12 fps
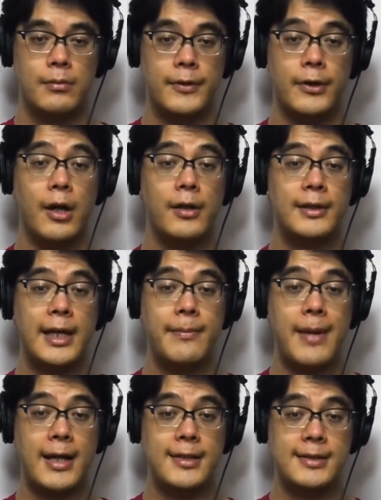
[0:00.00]
Their online
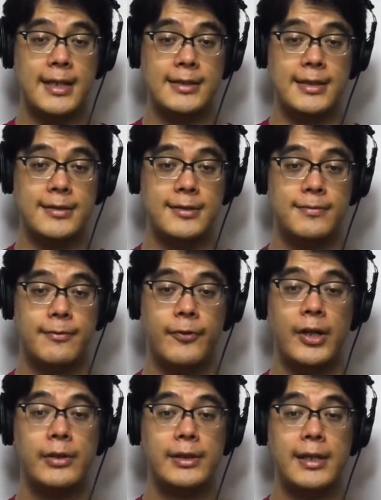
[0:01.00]
magazine is
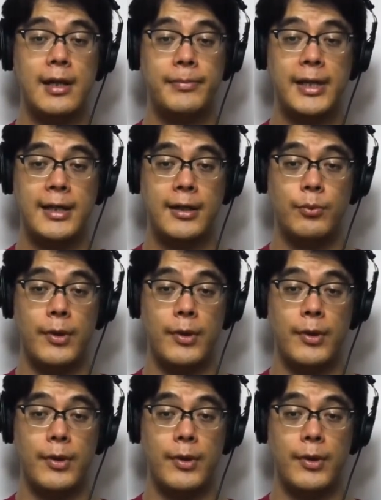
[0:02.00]
frequently updated